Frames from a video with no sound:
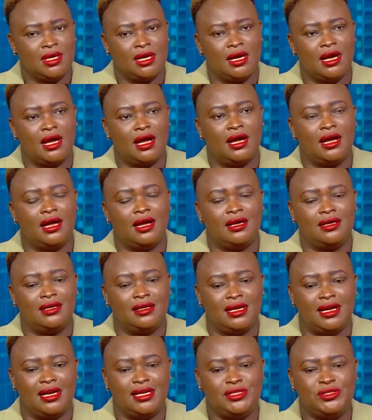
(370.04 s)

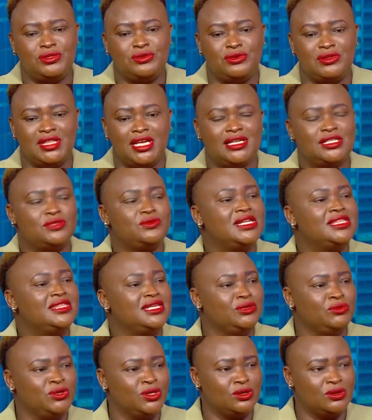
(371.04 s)
And, you know, there is one
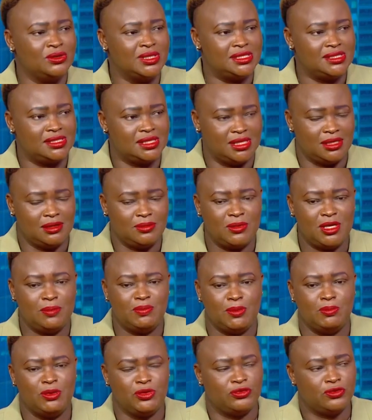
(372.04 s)
thing we always say,
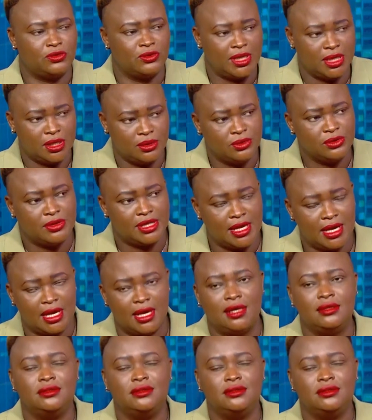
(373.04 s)
maybe, yes, before I go there.